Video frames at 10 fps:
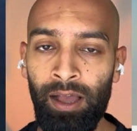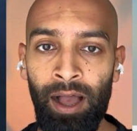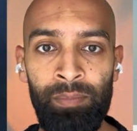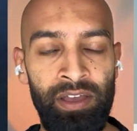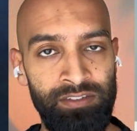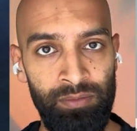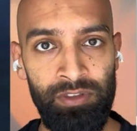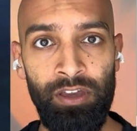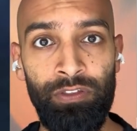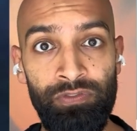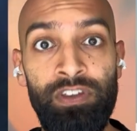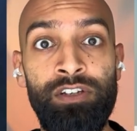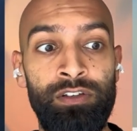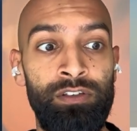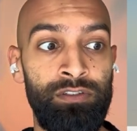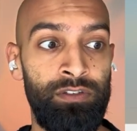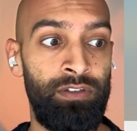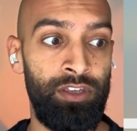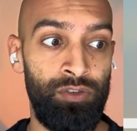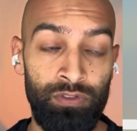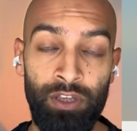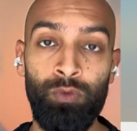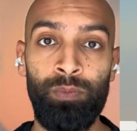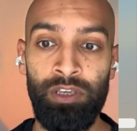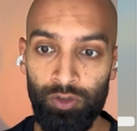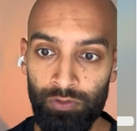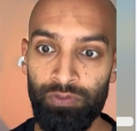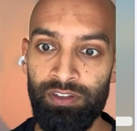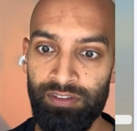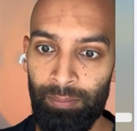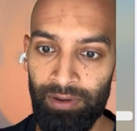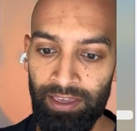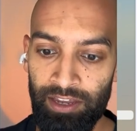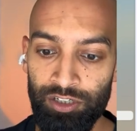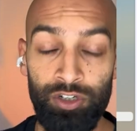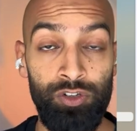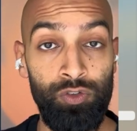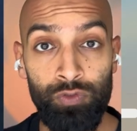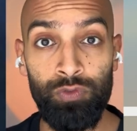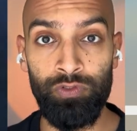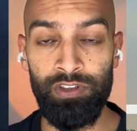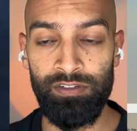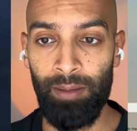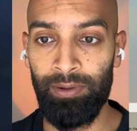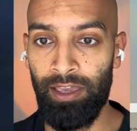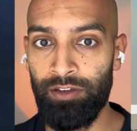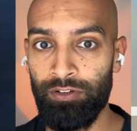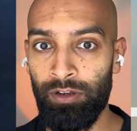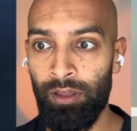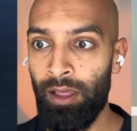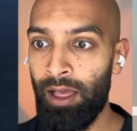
And some of the other features that you think would be good for this application and useful for this application.